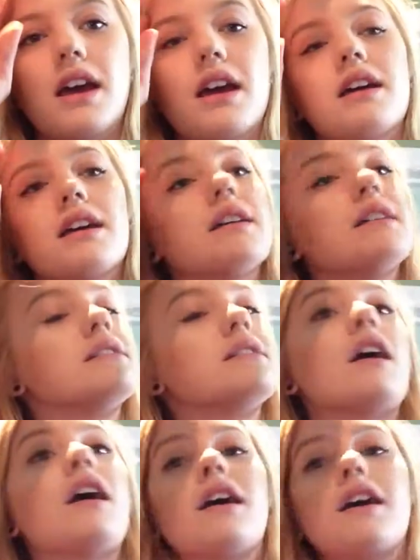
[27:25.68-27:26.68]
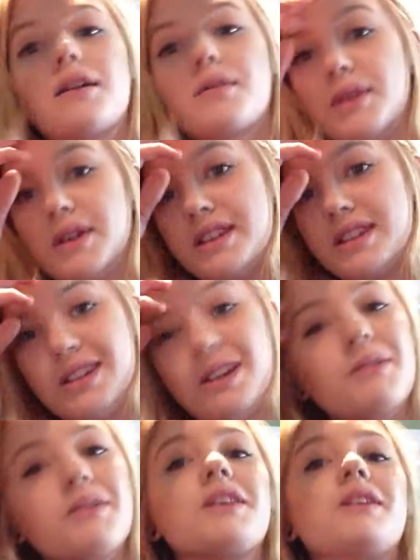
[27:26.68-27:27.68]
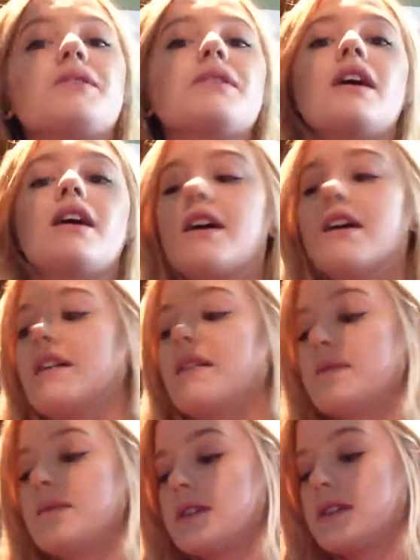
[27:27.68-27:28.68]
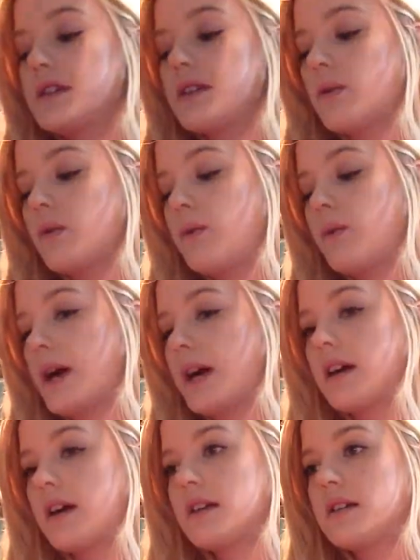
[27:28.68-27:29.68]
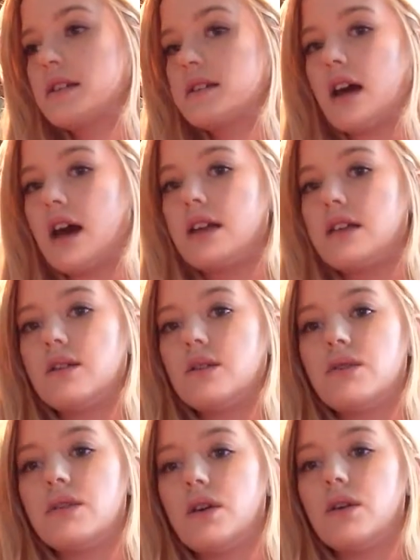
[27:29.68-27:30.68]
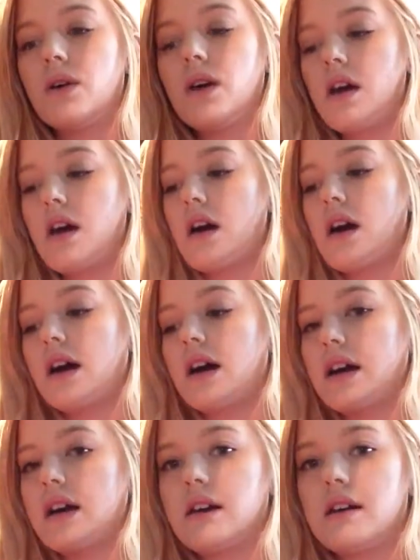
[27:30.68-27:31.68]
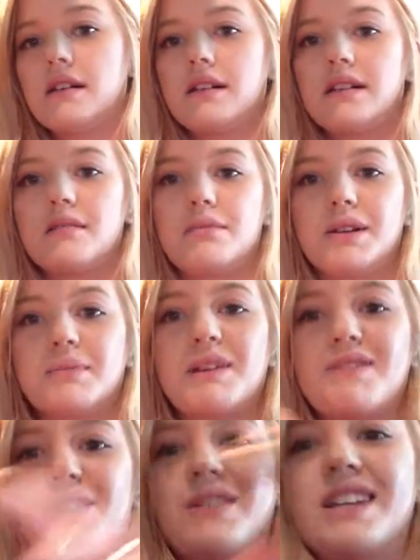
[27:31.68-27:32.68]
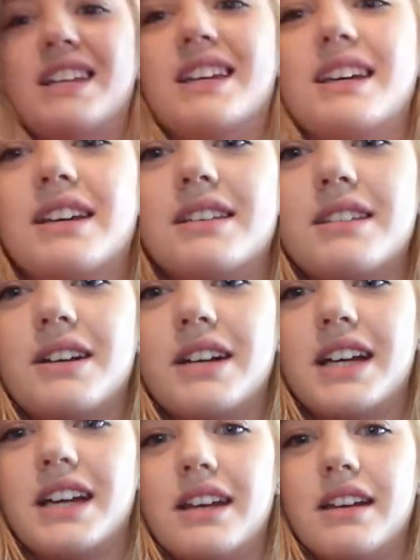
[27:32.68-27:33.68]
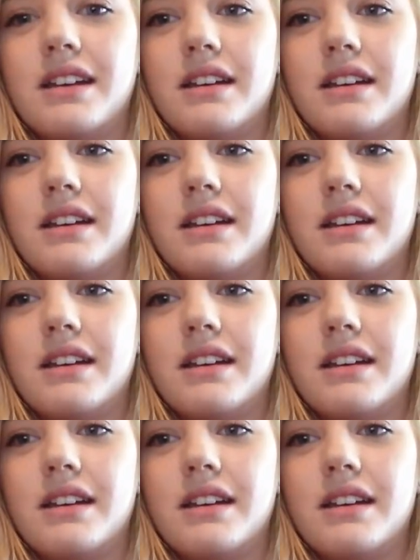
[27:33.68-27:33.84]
and I wanted to share it with you. Just a quick side note though, I gotta plug my phone in, sorry.